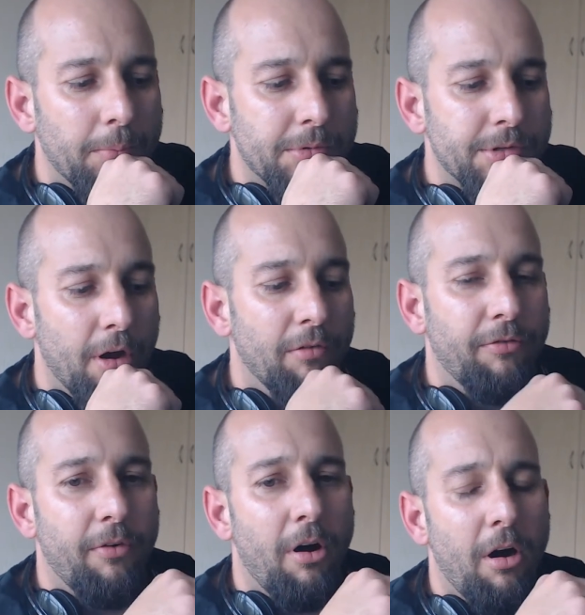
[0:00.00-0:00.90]
so
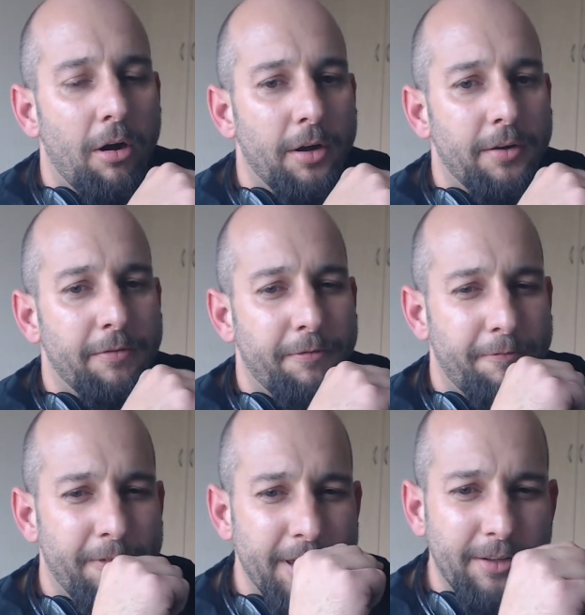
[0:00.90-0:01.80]
far,
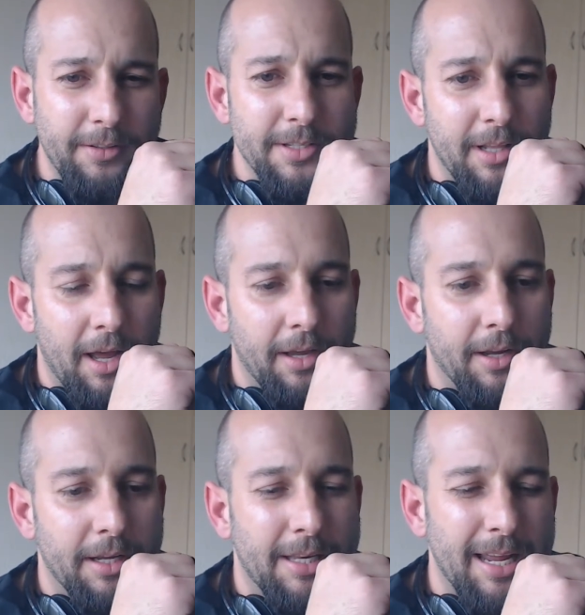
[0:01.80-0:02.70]
feels
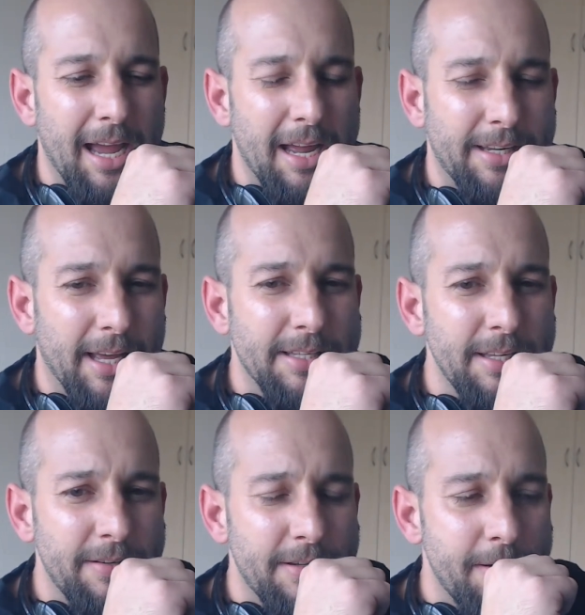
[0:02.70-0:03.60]
like it
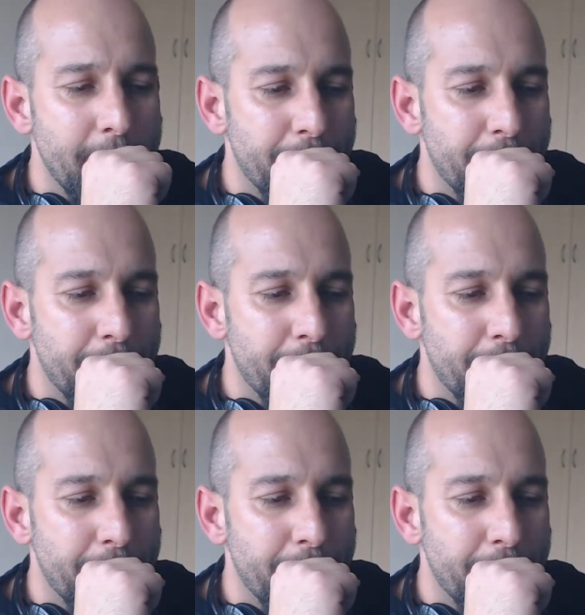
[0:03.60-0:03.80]
doesn't.